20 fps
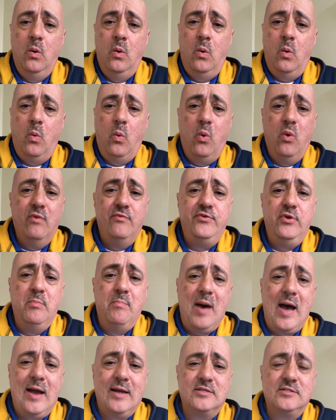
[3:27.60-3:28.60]
Or if you
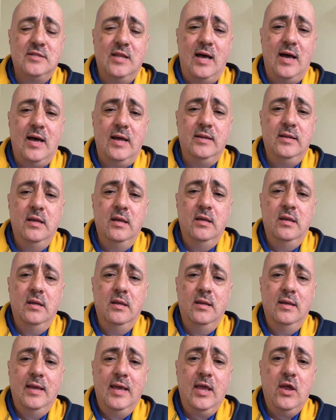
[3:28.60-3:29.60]
backslide,
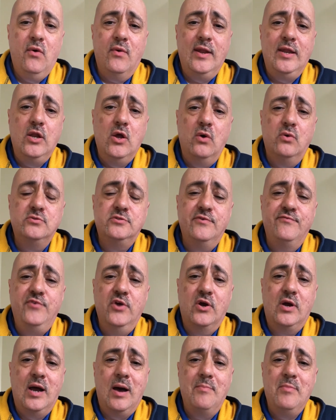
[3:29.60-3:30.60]
He already knows if you're
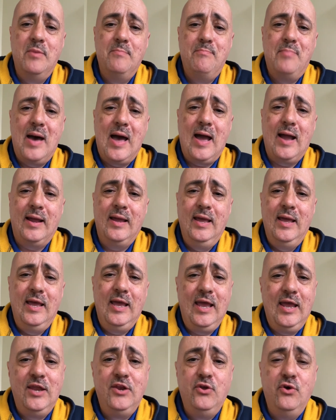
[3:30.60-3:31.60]
coming back.
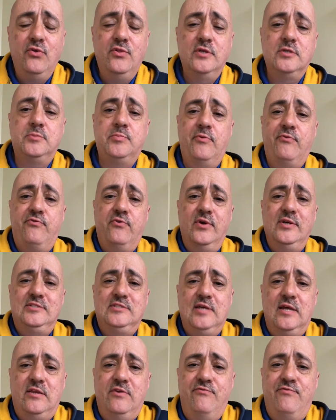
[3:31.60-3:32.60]
He knew this before He
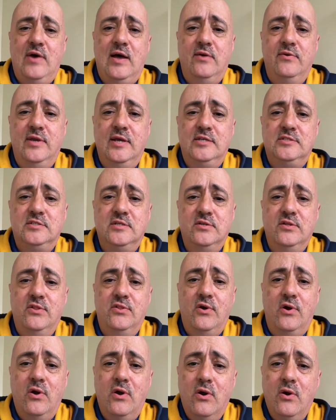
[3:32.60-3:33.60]
set the foundation of the
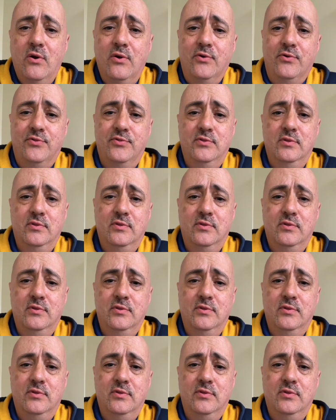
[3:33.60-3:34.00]
earth.